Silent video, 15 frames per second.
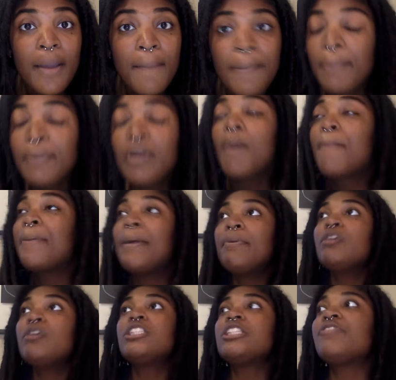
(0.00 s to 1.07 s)
People don't people
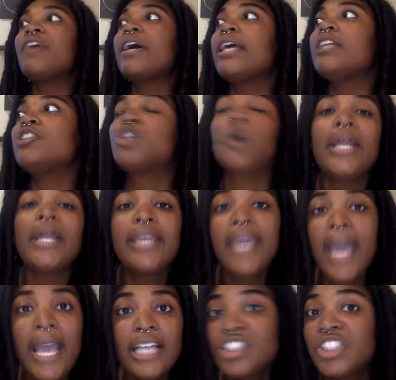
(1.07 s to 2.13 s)
don't just fucking join
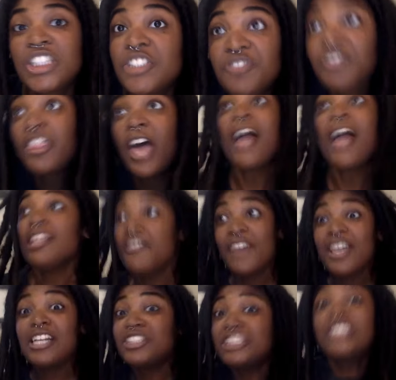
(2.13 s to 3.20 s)
gangs just for the hell of
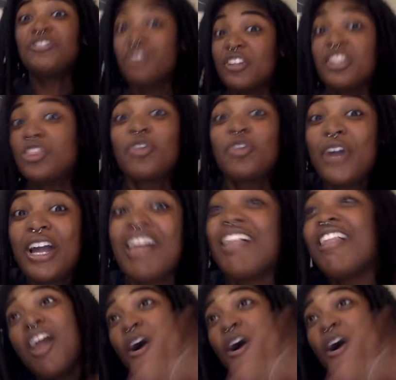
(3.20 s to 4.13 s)
it, just for the thrill.